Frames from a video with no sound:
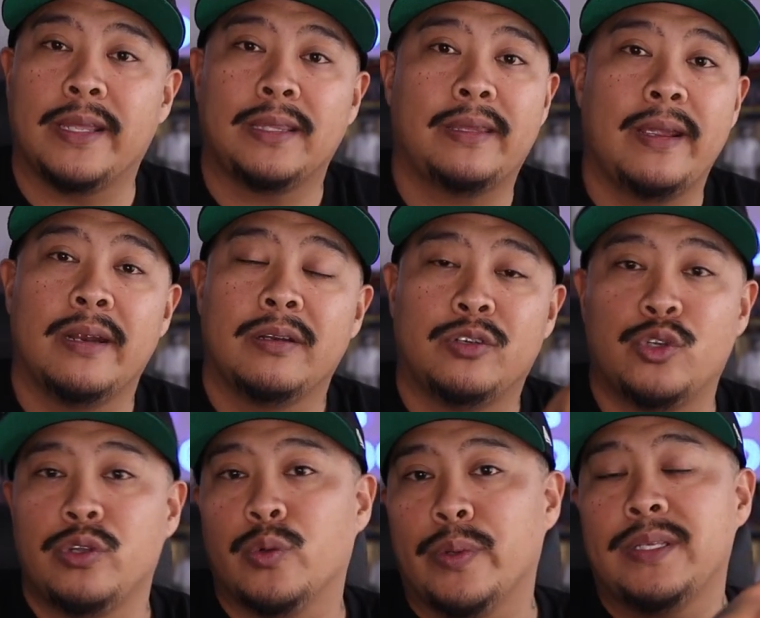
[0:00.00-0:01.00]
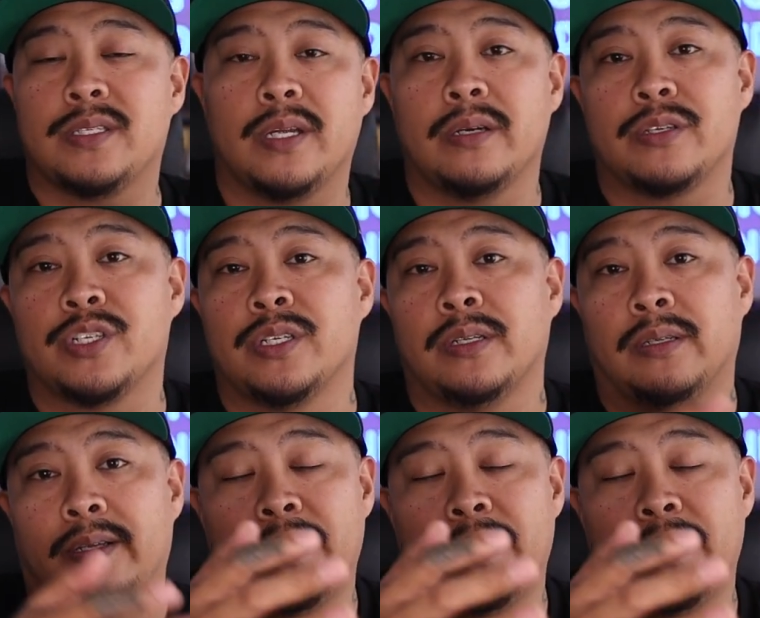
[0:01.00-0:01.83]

get there, do your research.